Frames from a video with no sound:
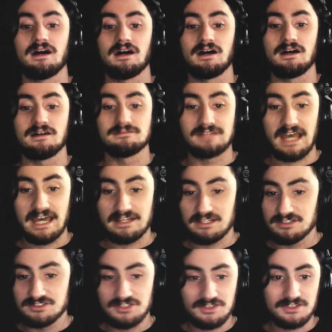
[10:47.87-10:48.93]

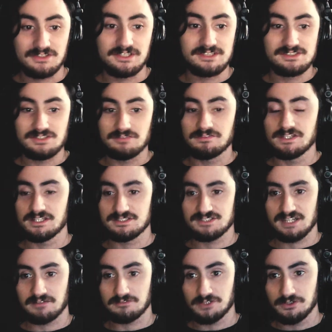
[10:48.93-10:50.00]
adding to the list of
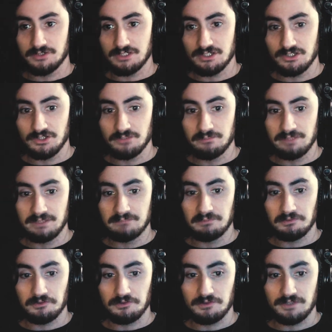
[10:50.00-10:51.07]
things that ruin good
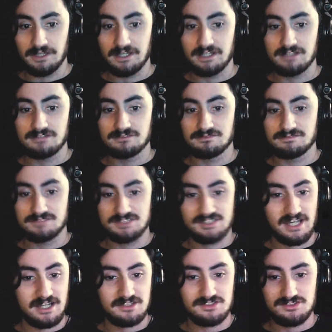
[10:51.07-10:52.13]
people like
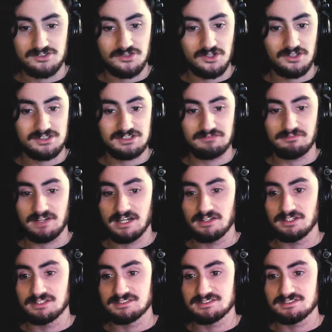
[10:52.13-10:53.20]
sex, drugs, and
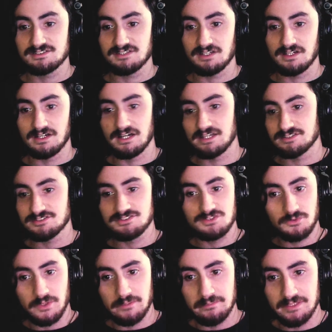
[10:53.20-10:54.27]
violence,
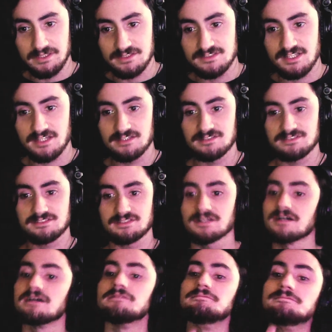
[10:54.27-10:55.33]
as Twin Peaks
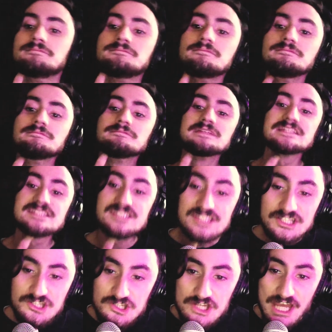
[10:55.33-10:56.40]
has
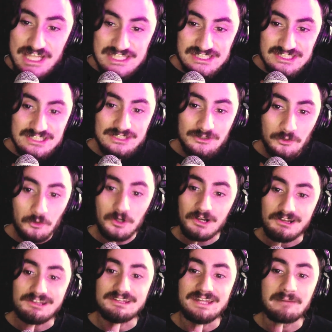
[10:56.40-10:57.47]
suggested
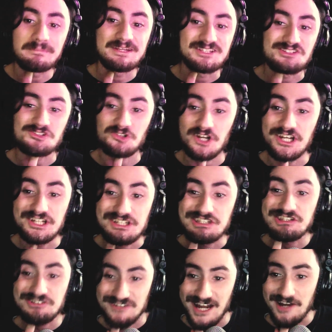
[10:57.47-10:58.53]
or
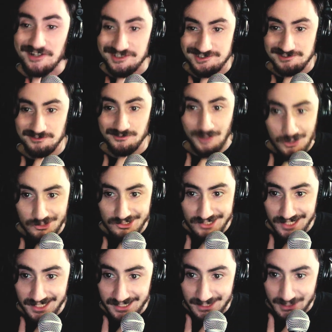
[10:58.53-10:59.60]
demonstrated throughout its
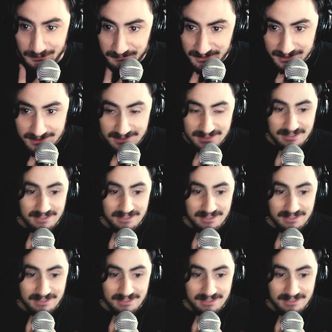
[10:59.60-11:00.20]
runtime.